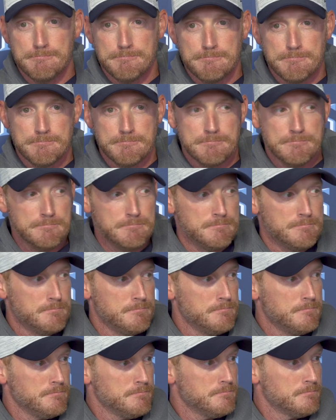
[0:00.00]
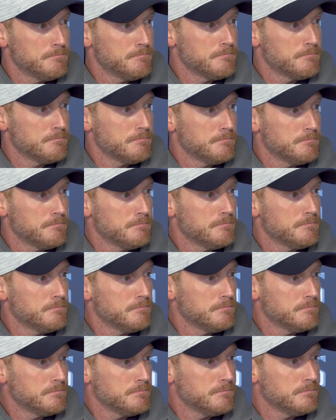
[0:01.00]
With Derrick catching the 6
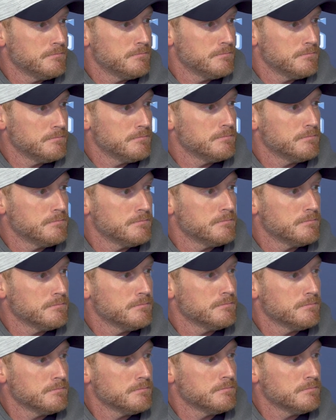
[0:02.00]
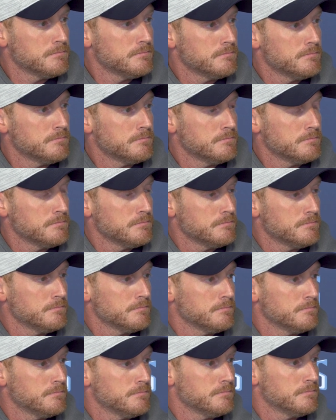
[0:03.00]
balls as well the other day, how
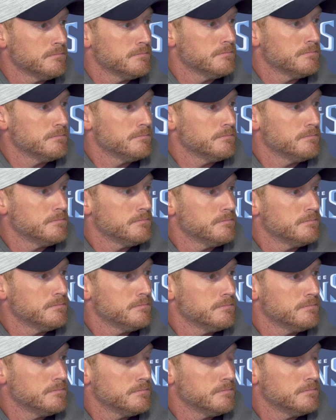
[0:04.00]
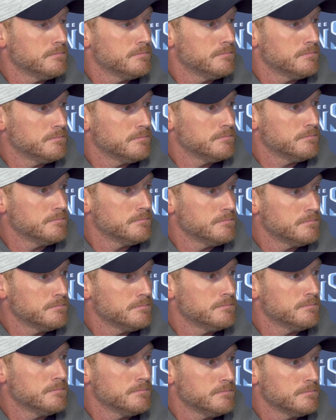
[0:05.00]
valuable was that, and how hard
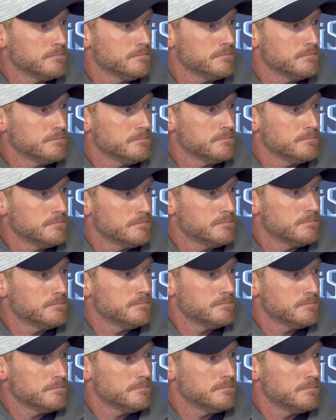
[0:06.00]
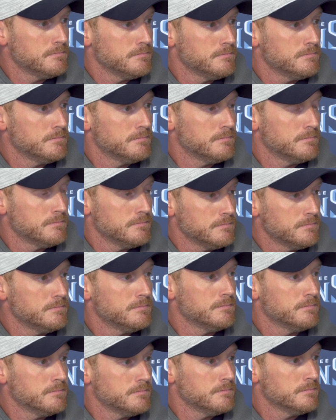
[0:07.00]
has he worked to become a more consistent
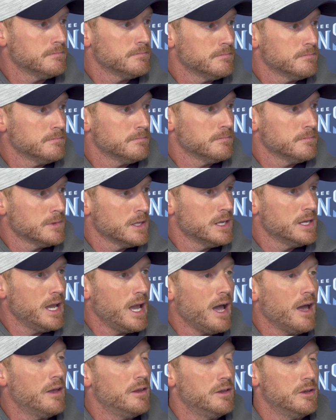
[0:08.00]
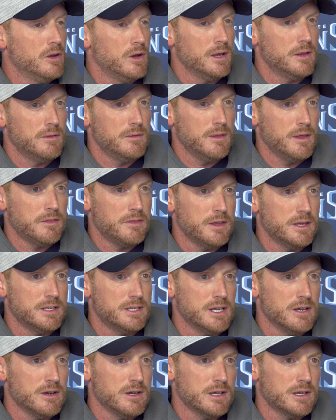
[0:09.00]
pass catcher? Yeah, you know, I think
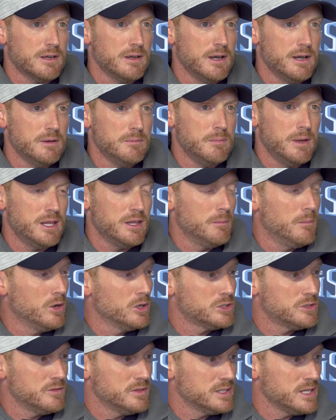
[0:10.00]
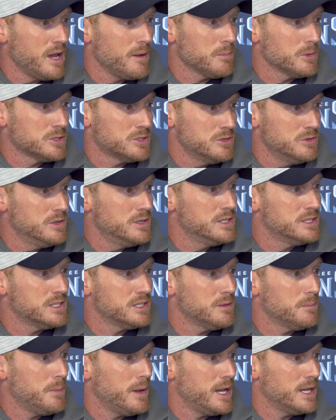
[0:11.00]
Derrick made the most of his opportunities
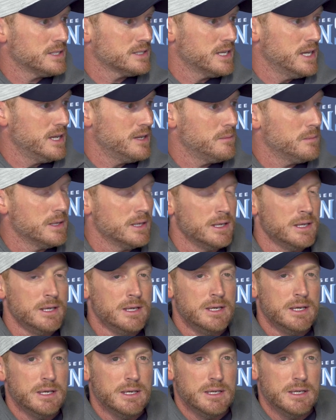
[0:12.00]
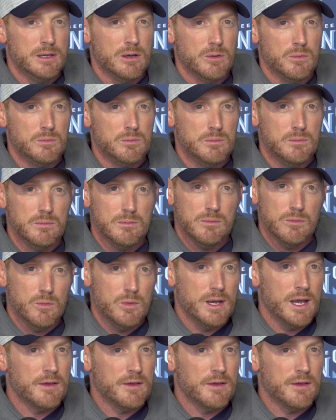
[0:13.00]
in the pass game, and you know, we